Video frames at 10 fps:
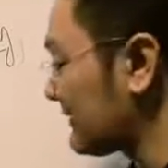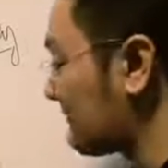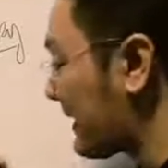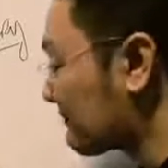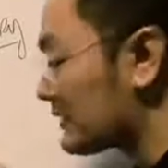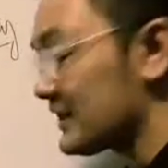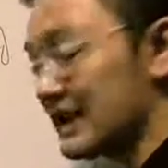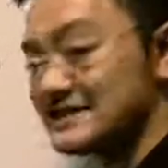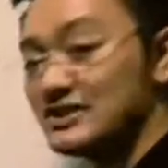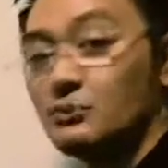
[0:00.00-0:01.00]
the
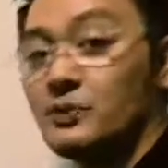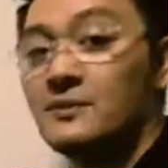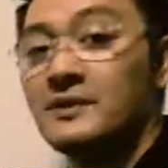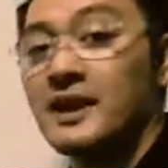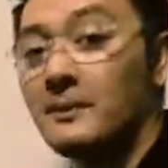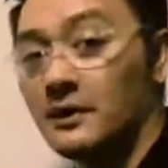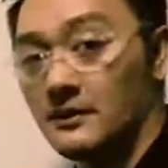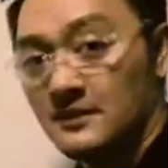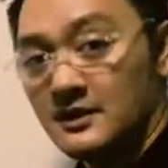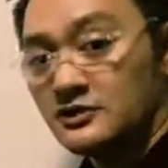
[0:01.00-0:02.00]
membrane is so
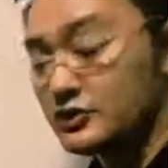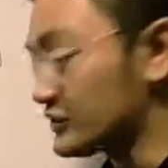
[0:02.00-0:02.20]
permeable